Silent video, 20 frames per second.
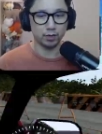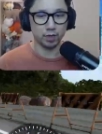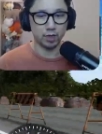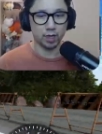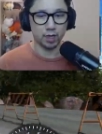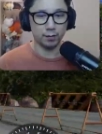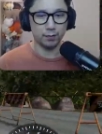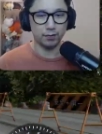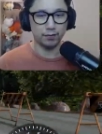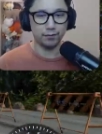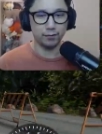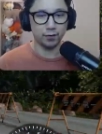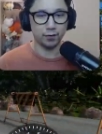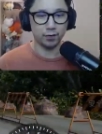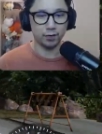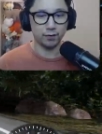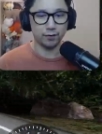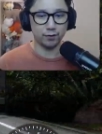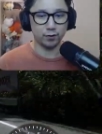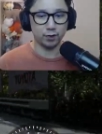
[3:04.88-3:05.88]
I
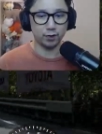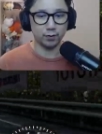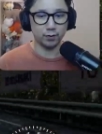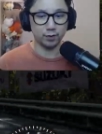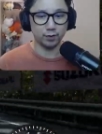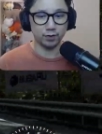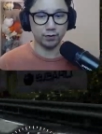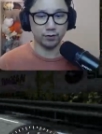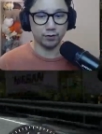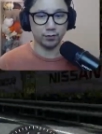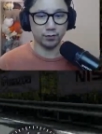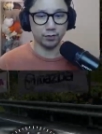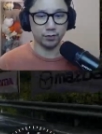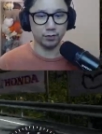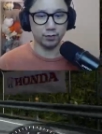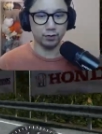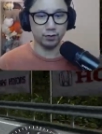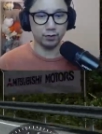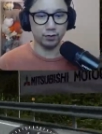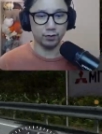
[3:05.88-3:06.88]
prefer first person view
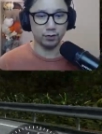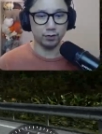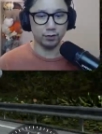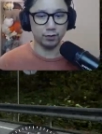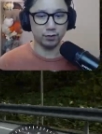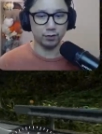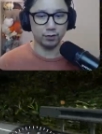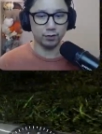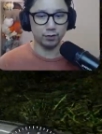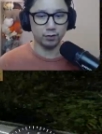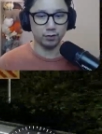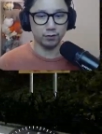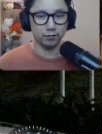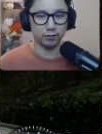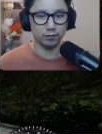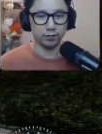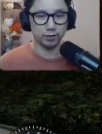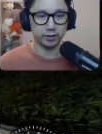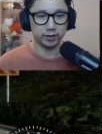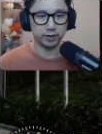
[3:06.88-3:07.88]

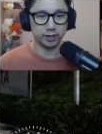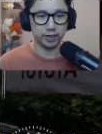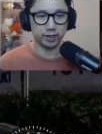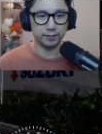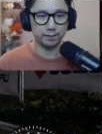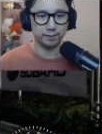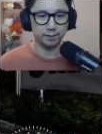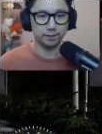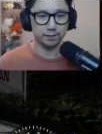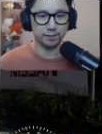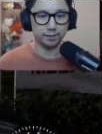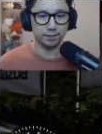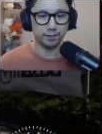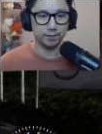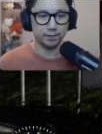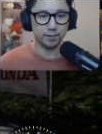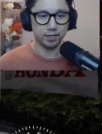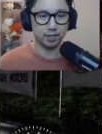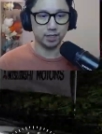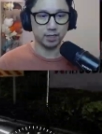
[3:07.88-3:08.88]
for this game.
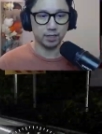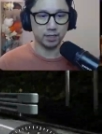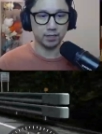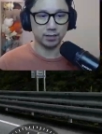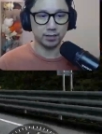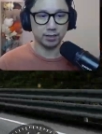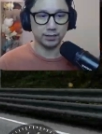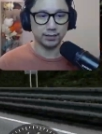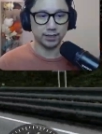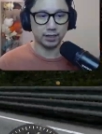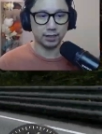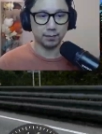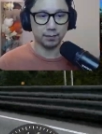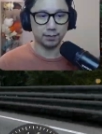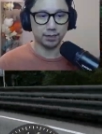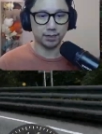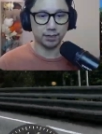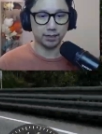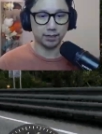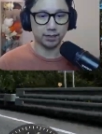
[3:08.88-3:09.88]
That's how I
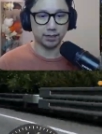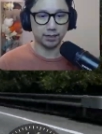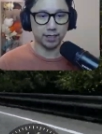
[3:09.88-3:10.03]
played it in the